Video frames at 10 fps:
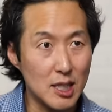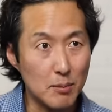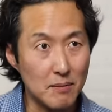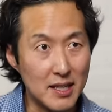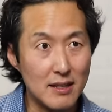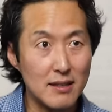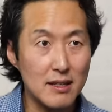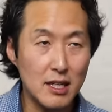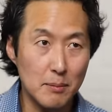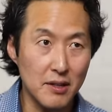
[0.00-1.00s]
supplement,
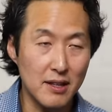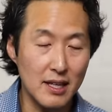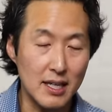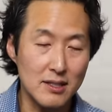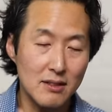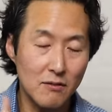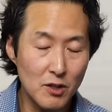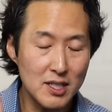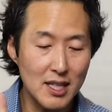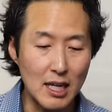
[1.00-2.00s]
a couple of things.
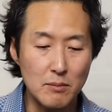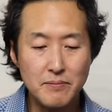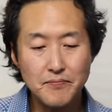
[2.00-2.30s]
First thing,